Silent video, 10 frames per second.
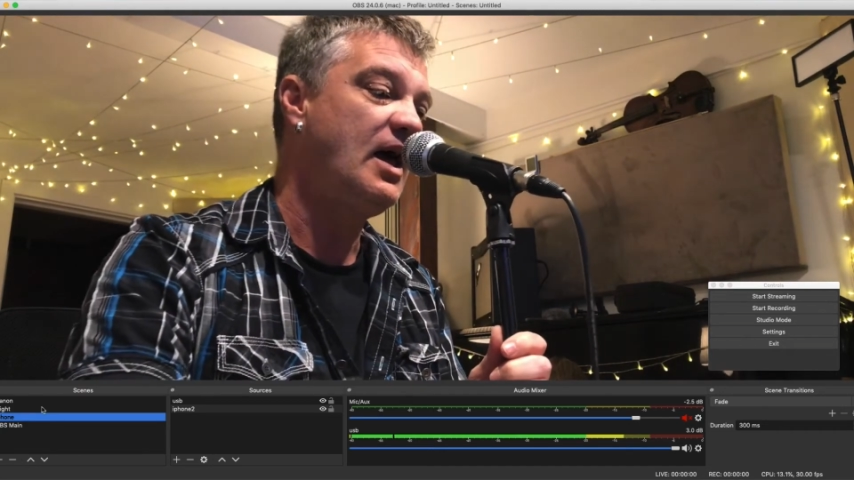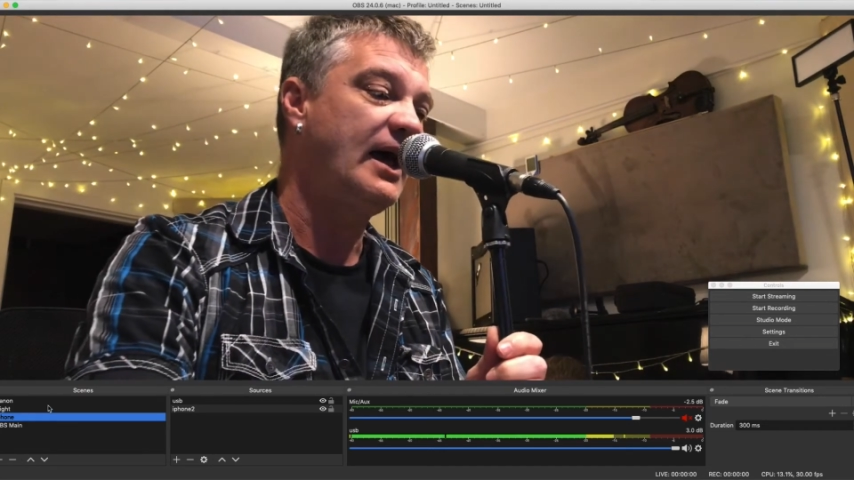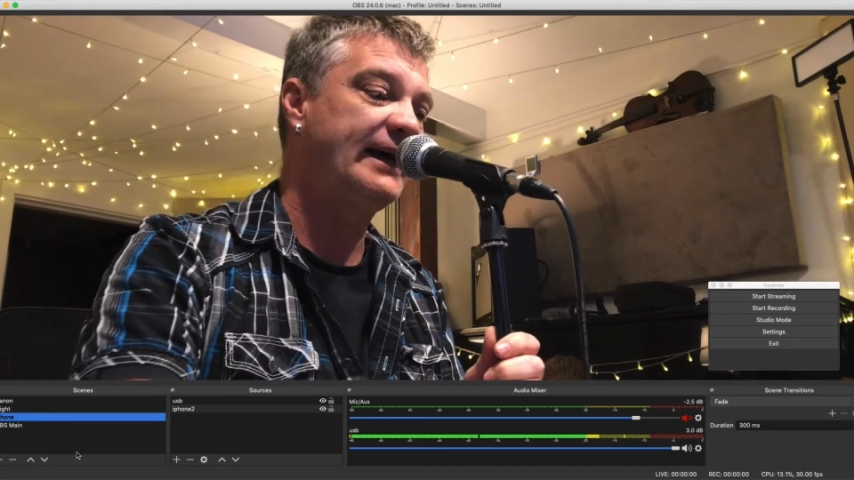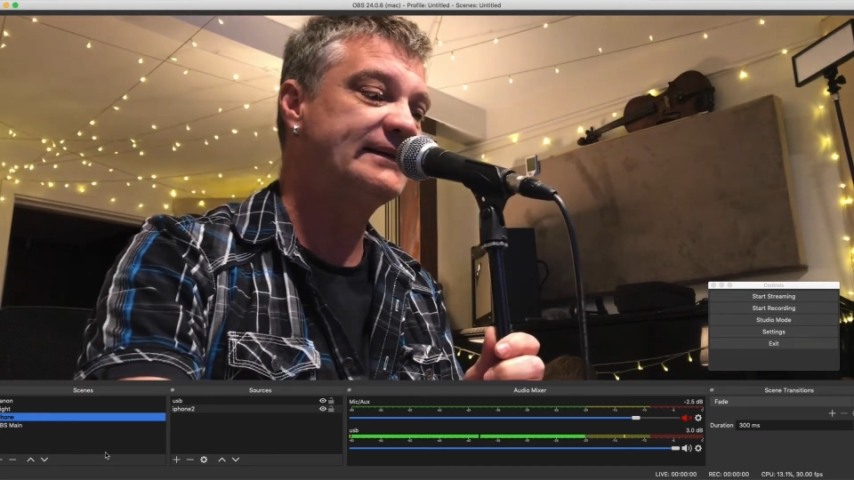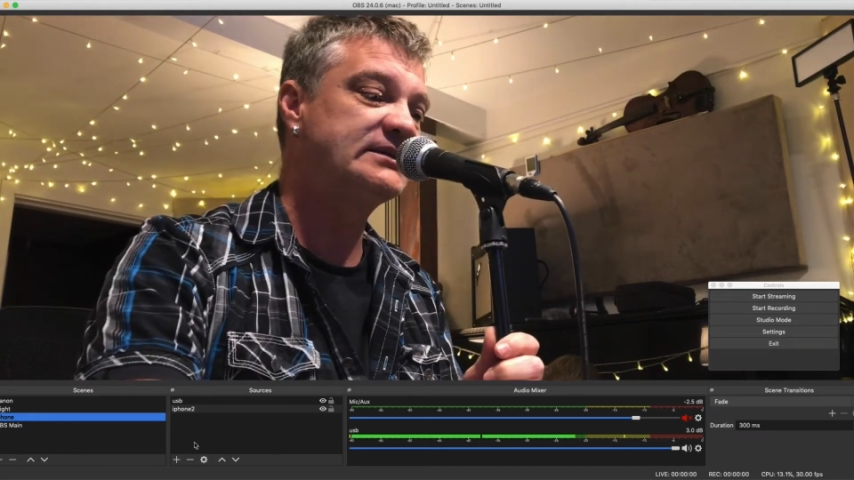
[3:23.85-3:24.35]

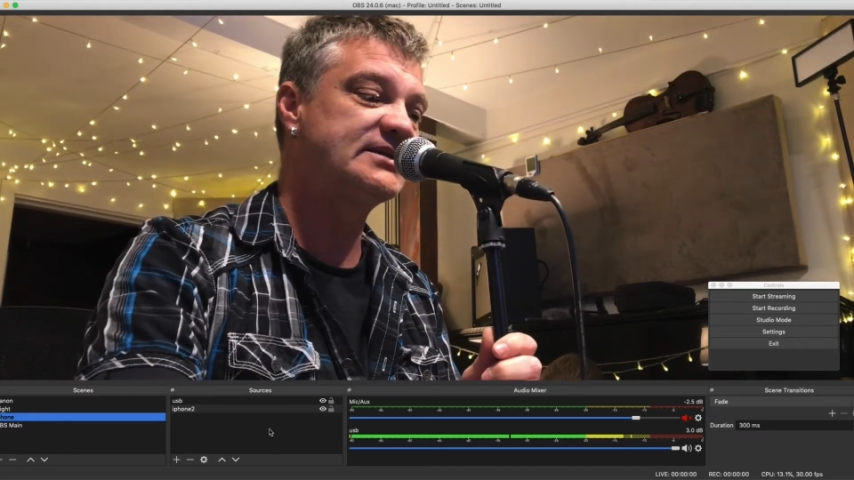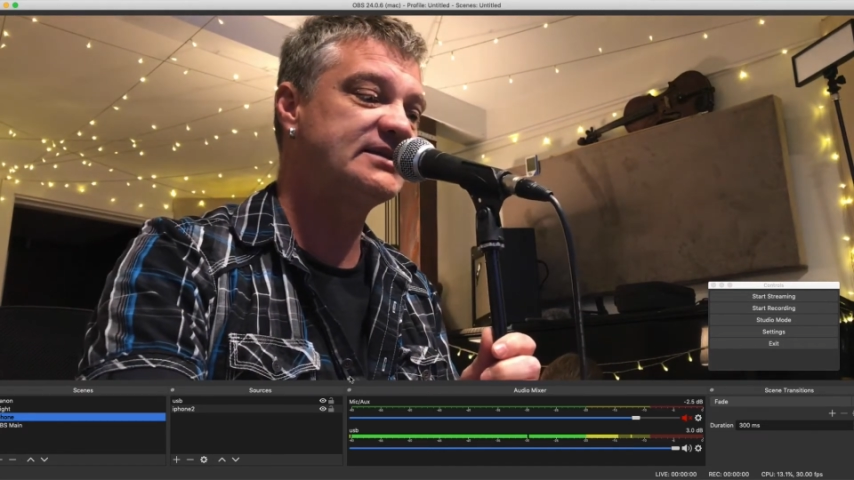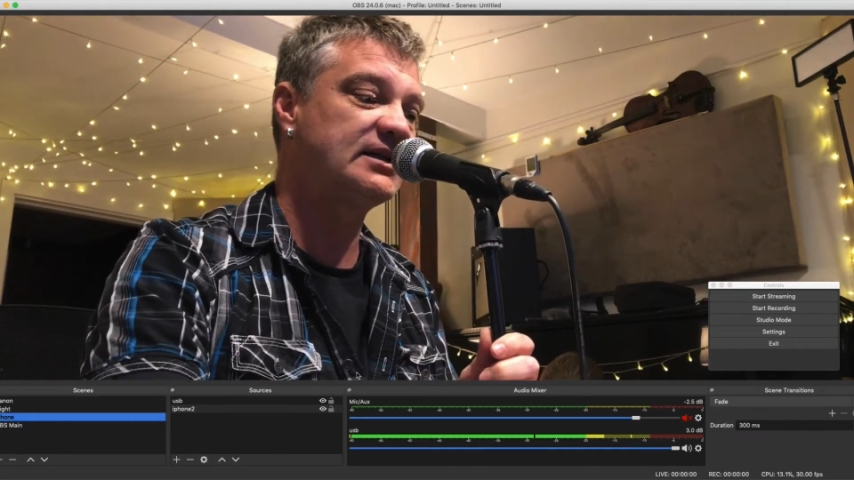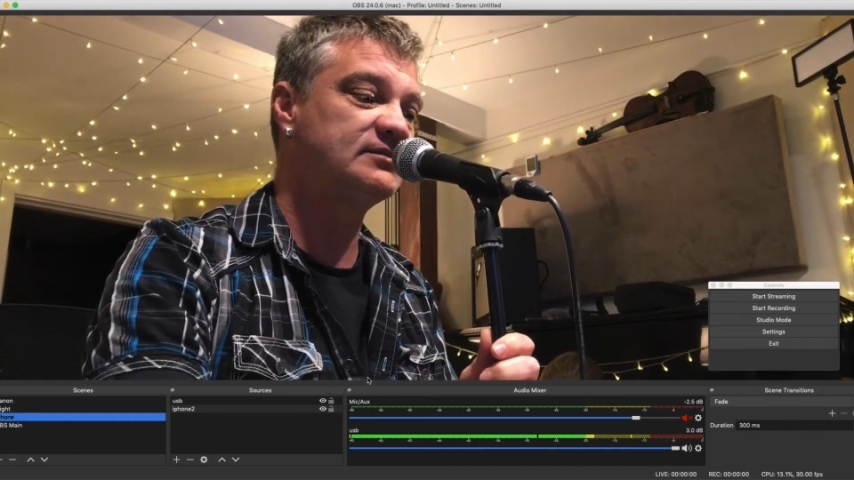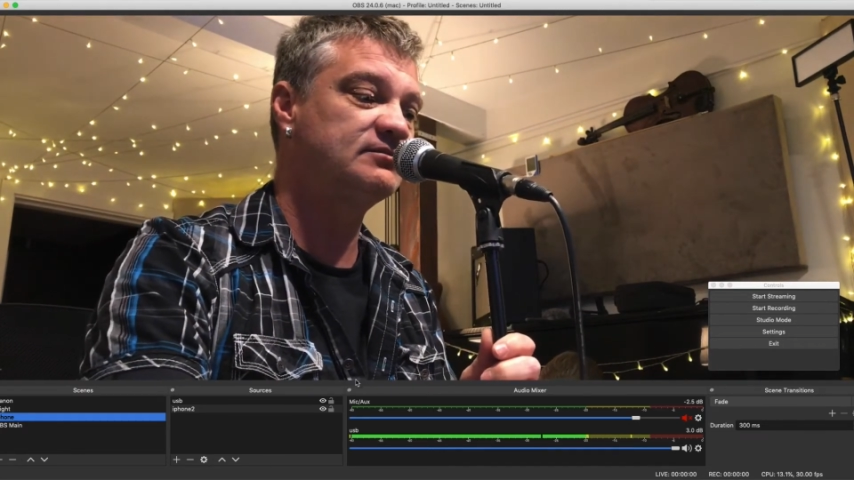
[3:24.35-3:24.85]
And
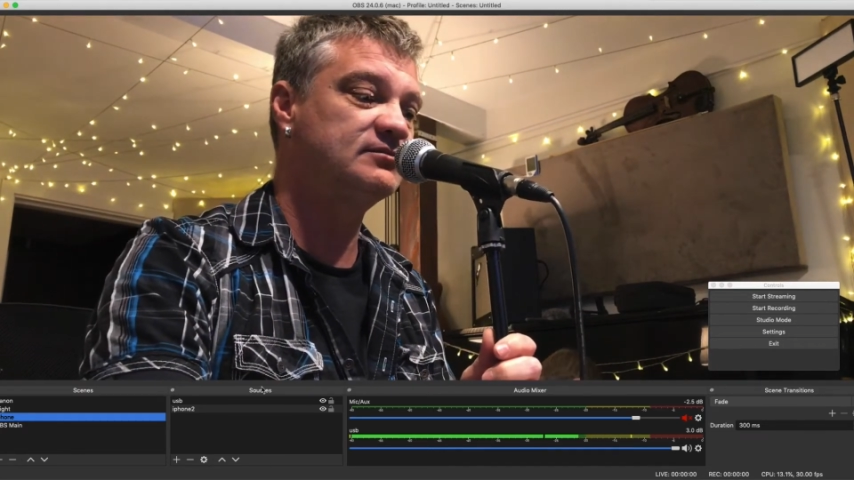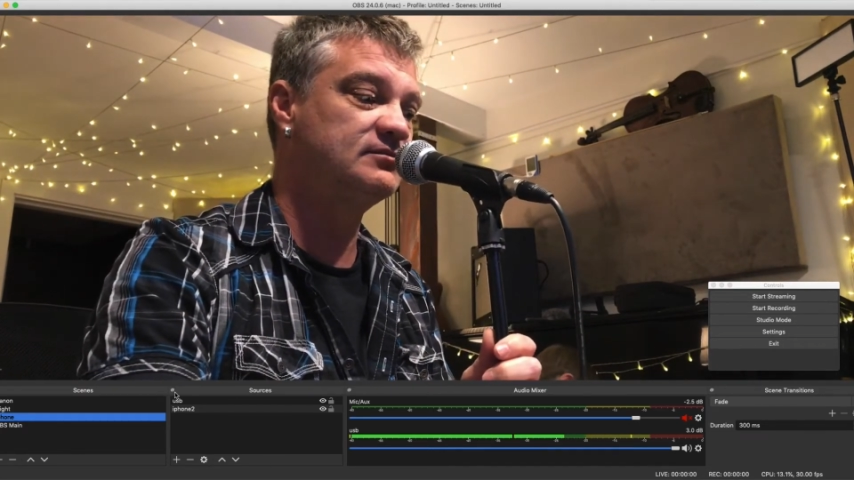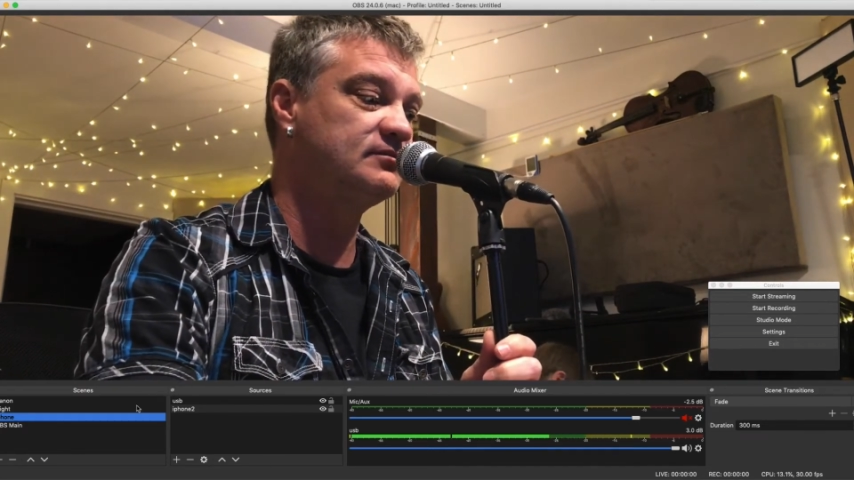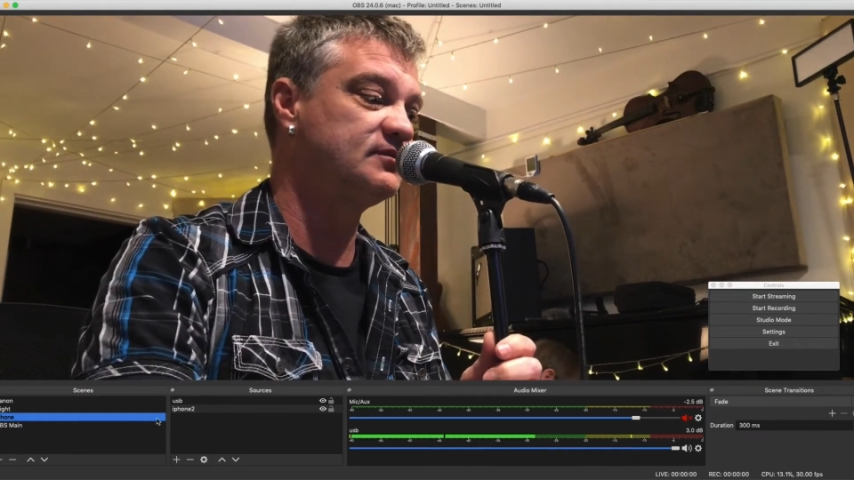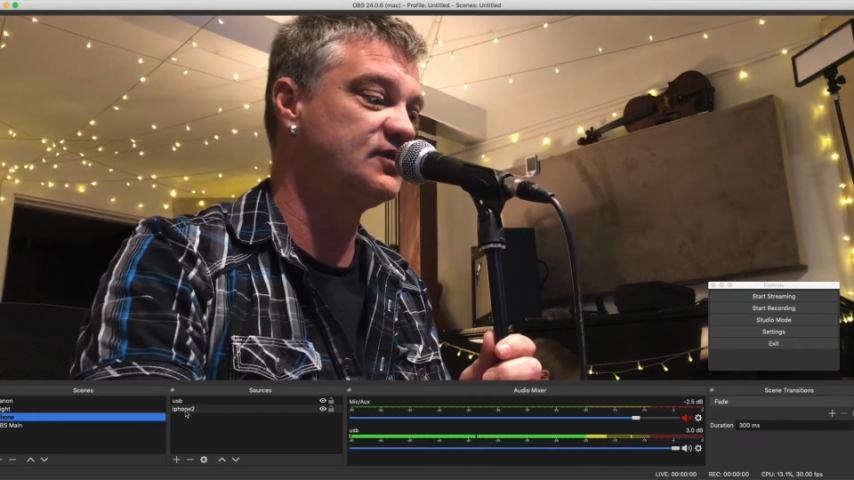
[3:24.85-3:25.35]

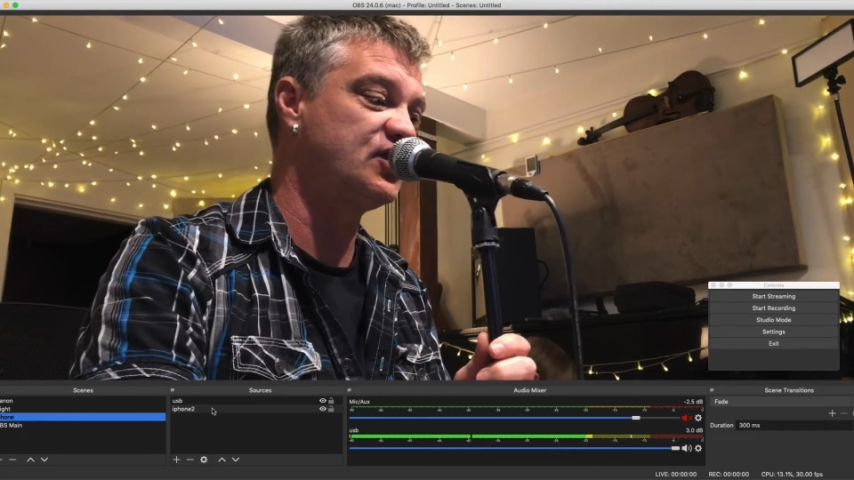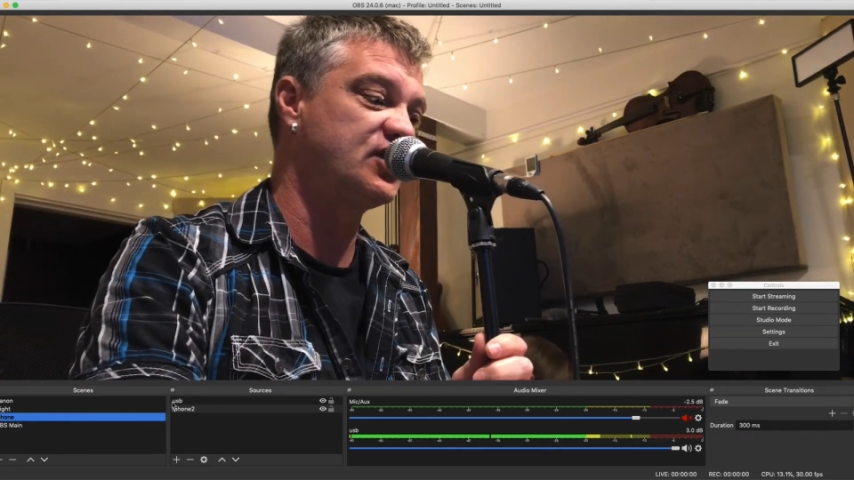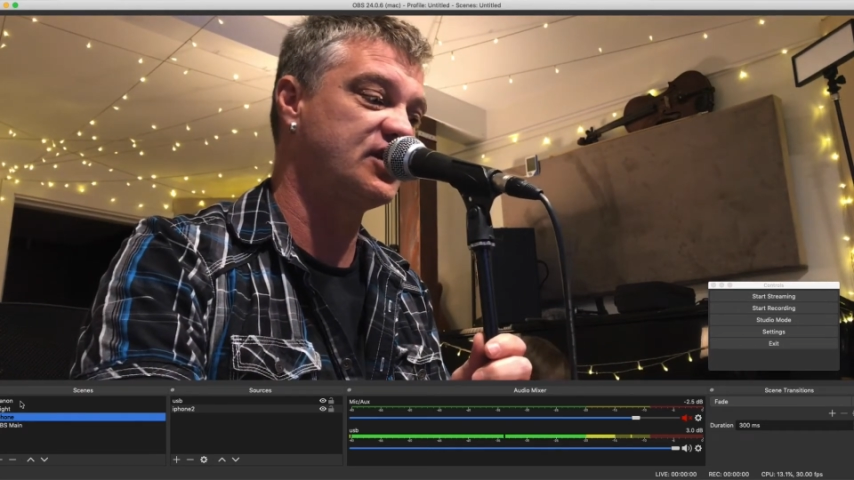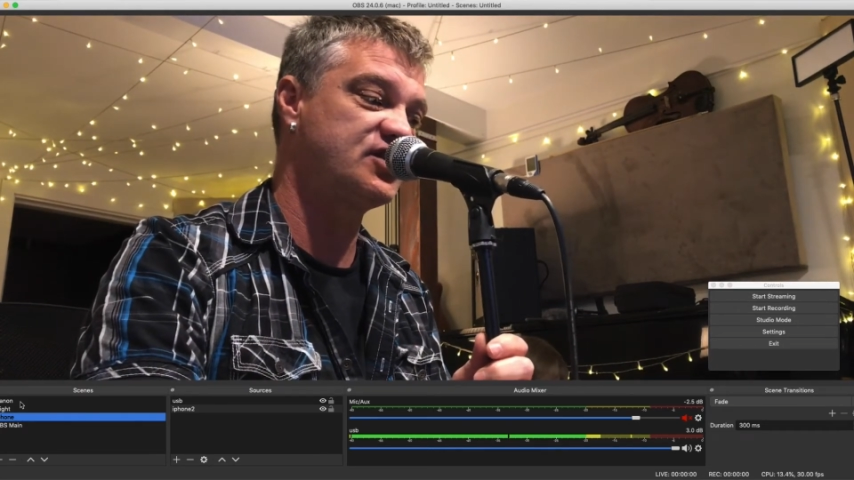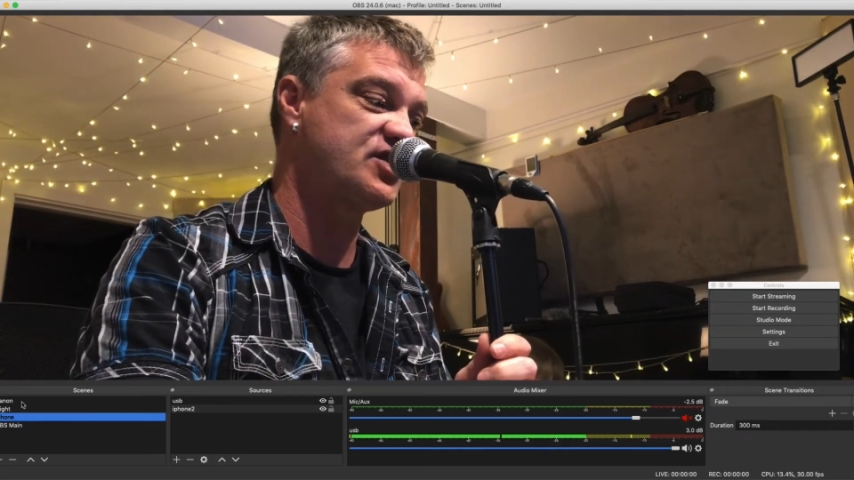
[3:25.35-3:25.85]
you
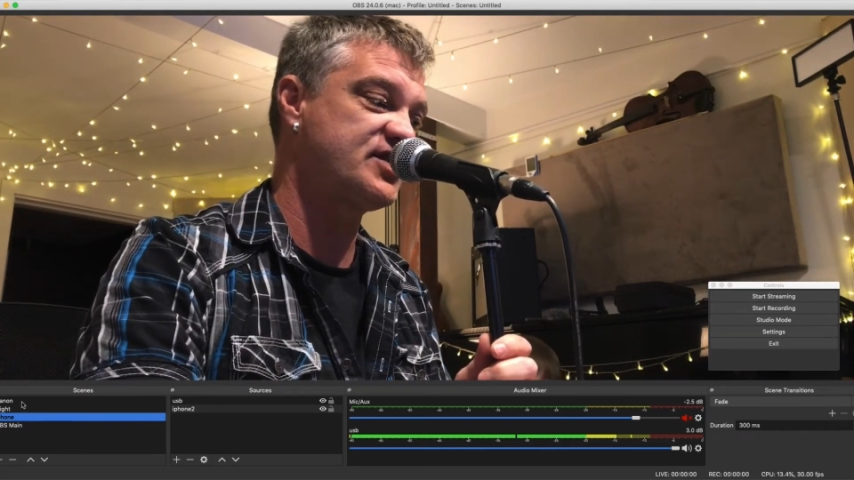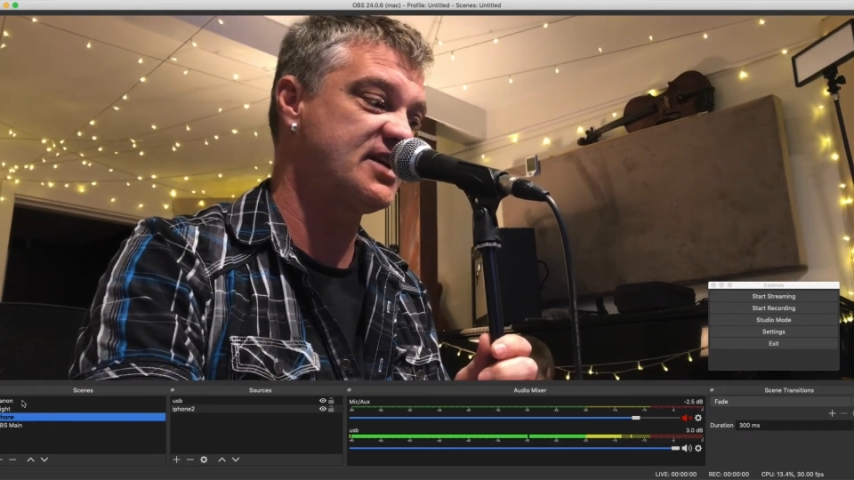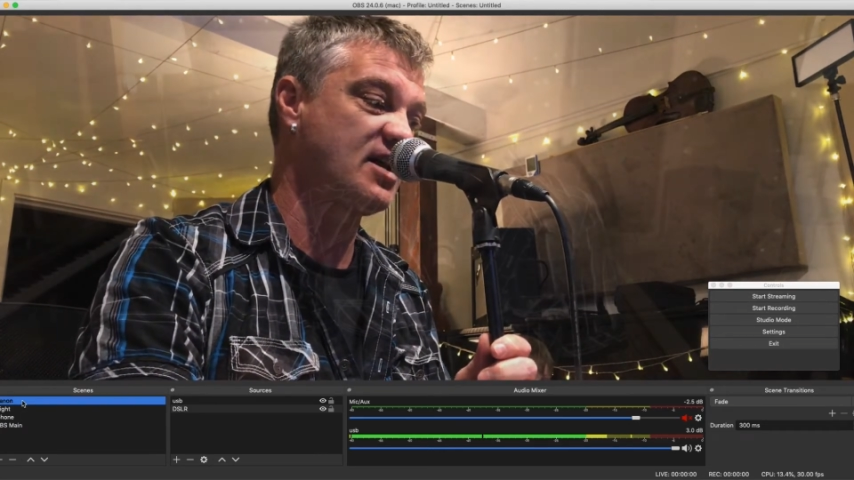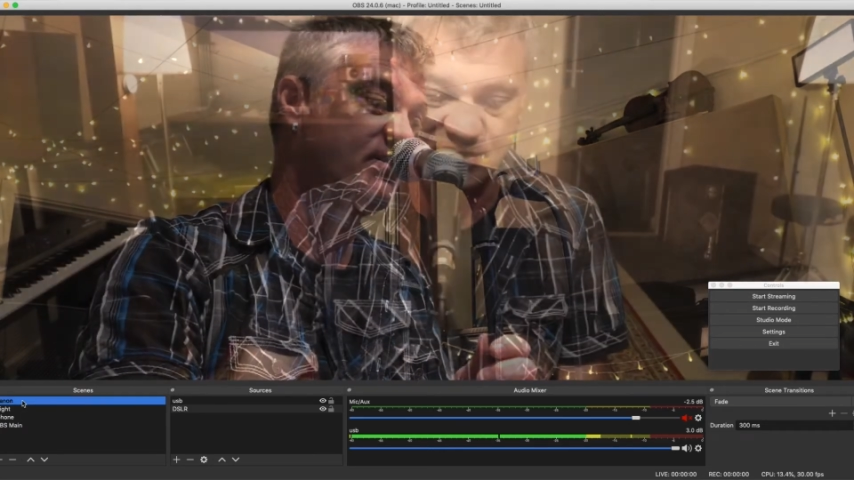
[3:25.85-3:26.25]
can just set up,